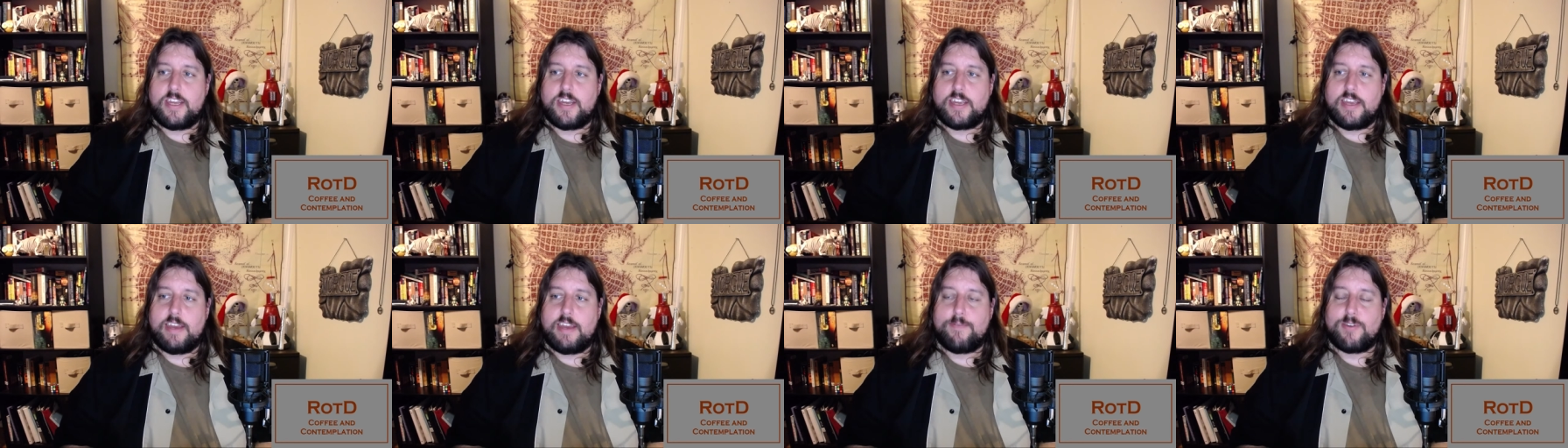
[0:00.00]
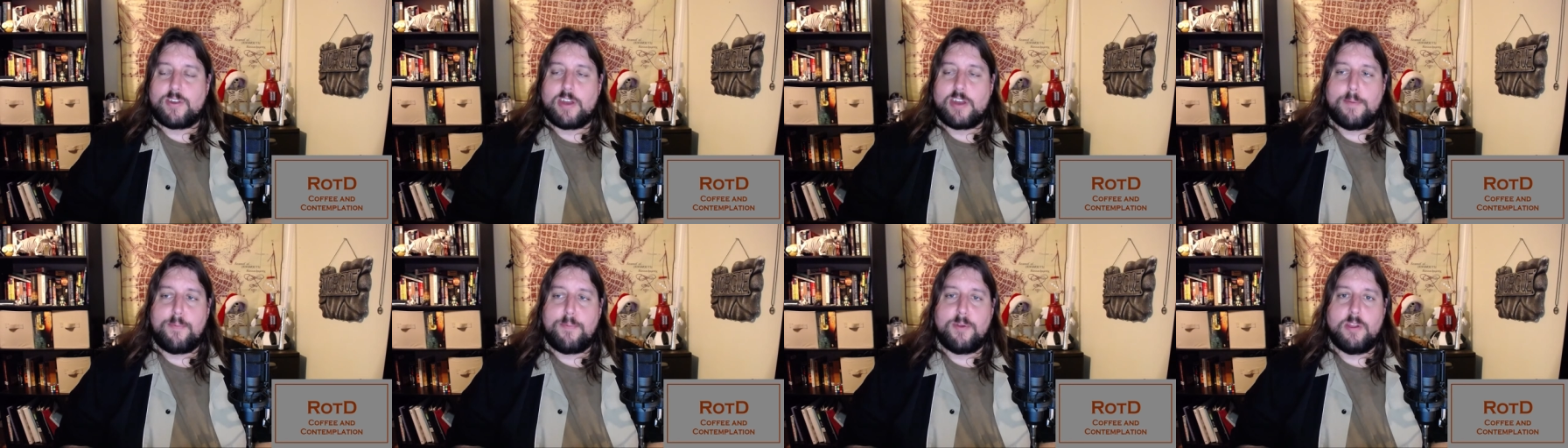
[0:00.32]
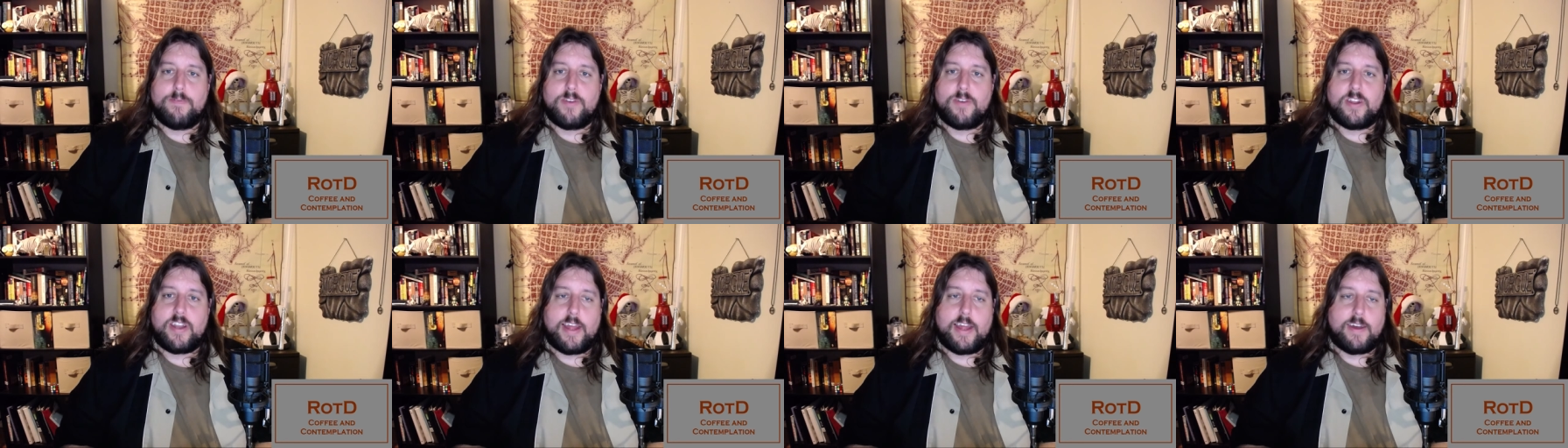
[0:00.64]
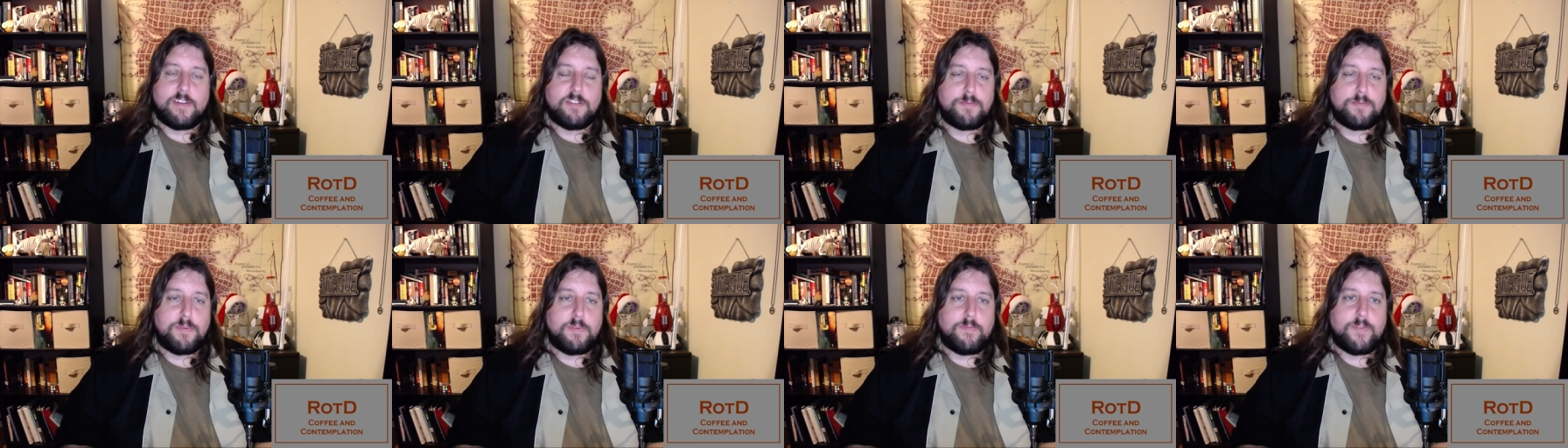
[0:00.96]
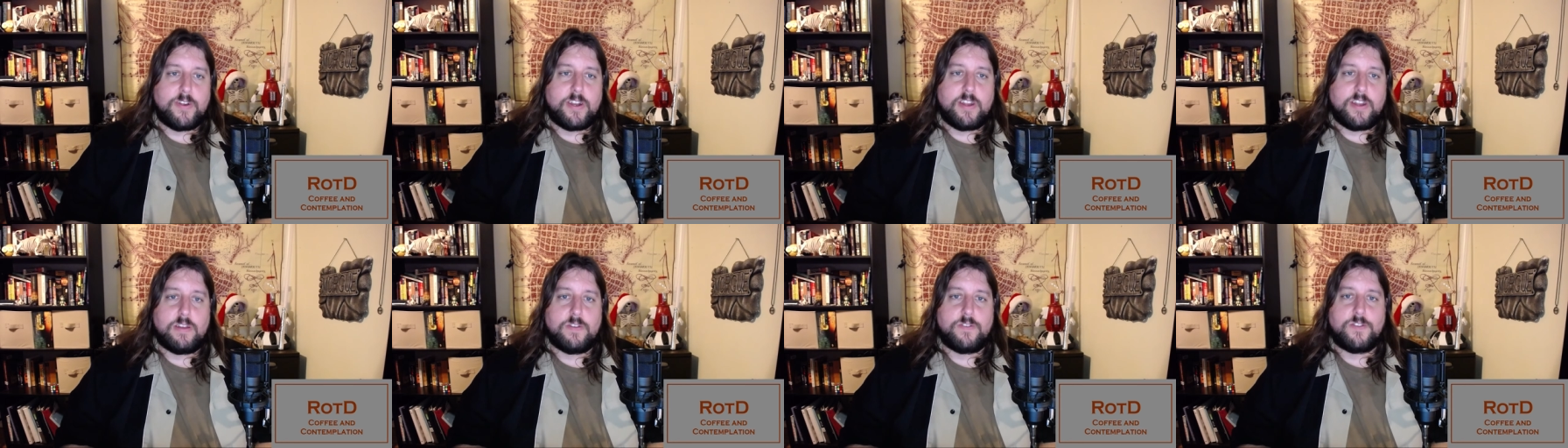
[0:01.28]
I have a couple of announcement
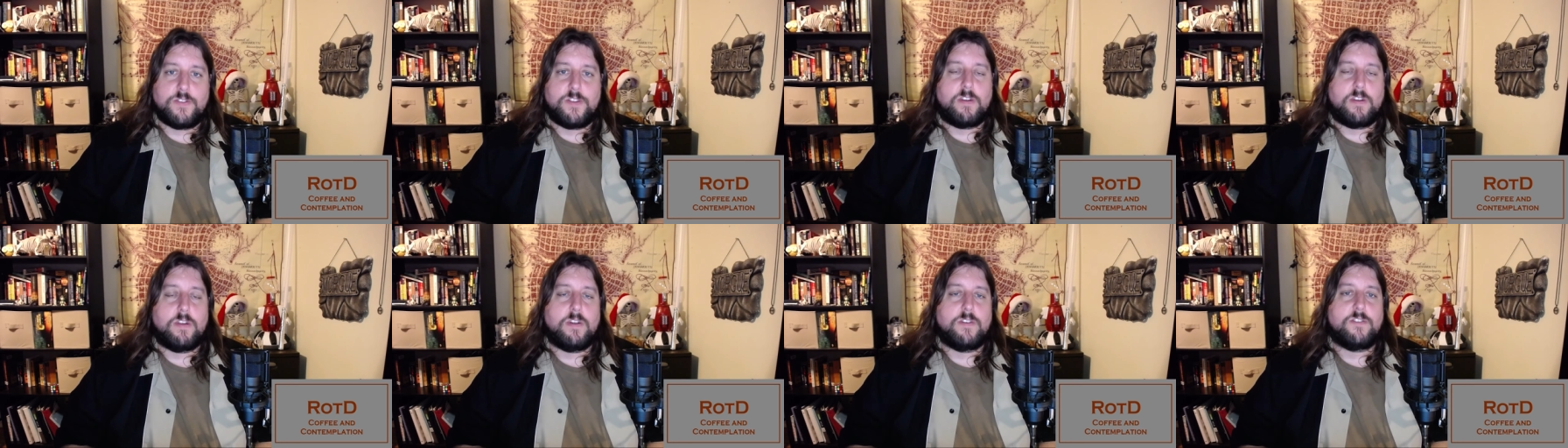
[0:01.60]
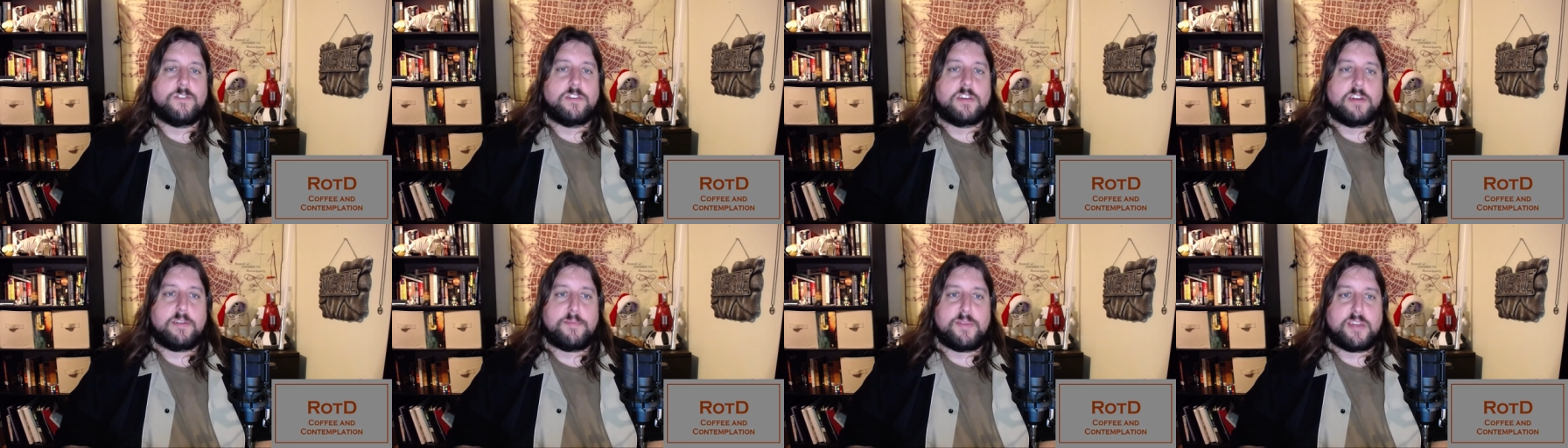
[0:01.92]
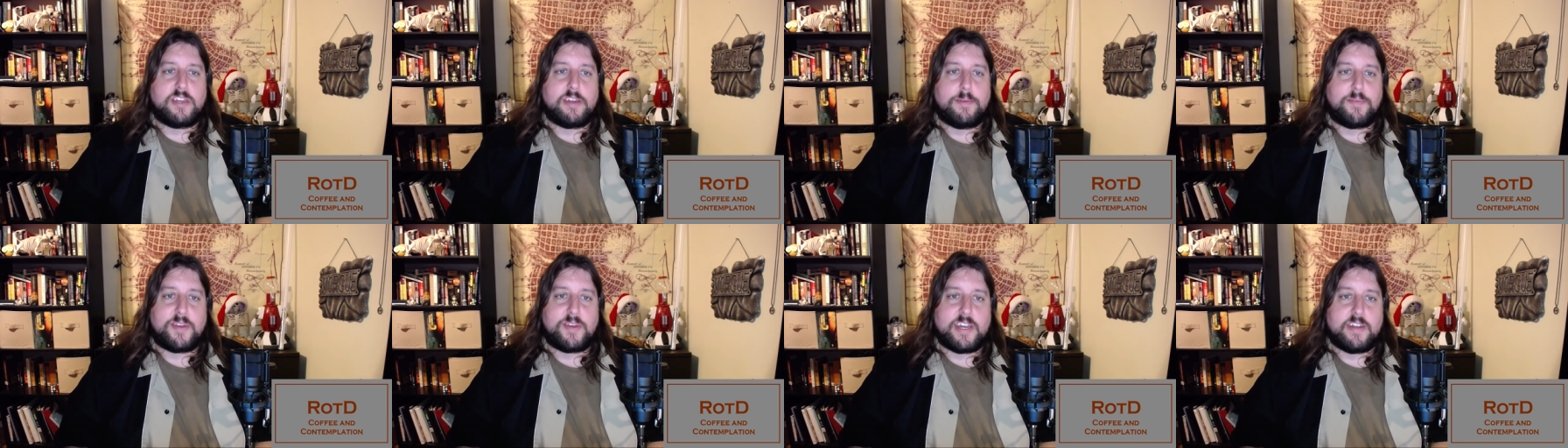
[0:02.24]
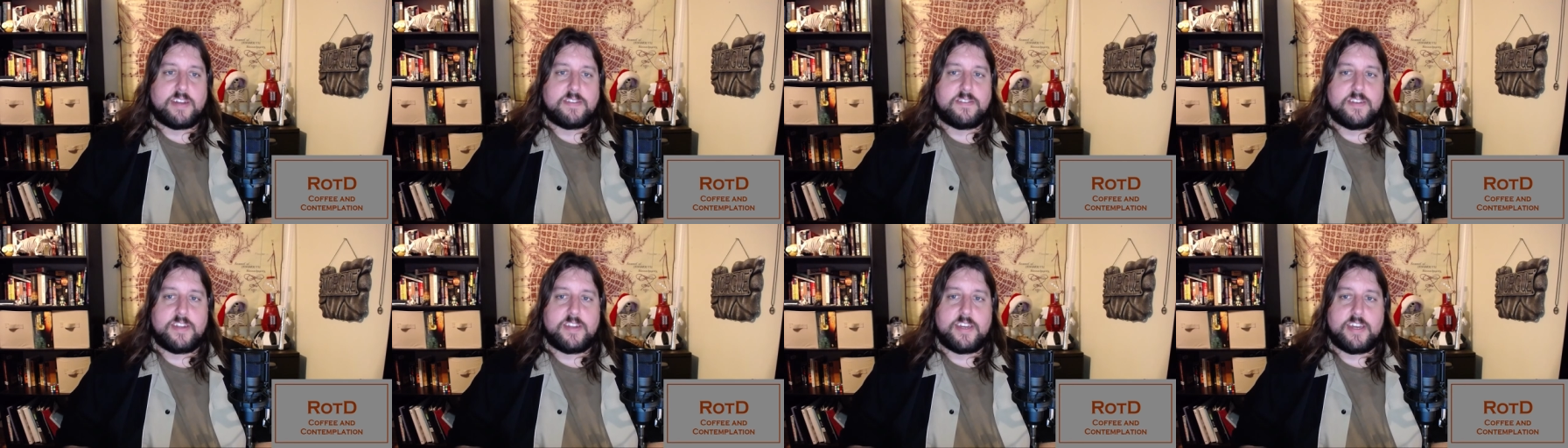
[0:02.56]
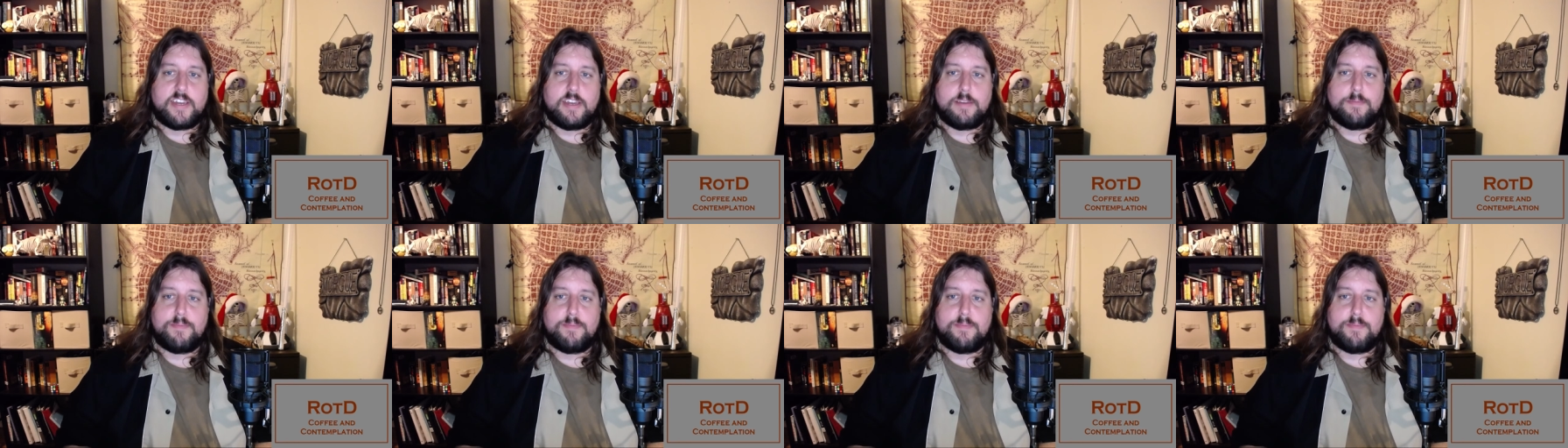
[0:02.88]
videos that are also going to be coming out today,